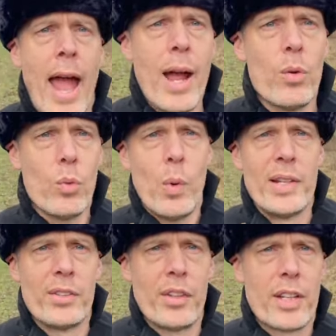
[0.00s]
Out
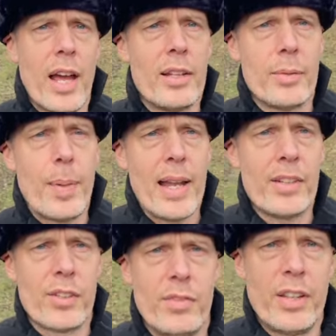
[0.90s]
went the coloured
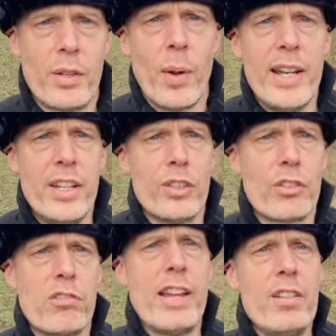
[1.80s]
palette of Lithuania's
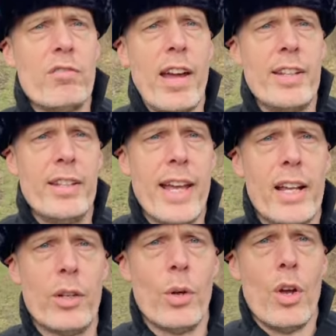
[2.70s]
green, red and
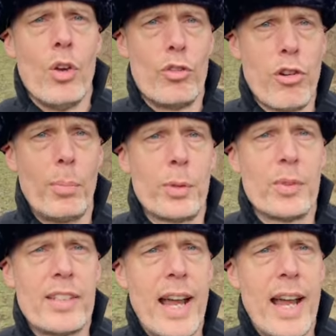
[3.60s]
yellow, dropped was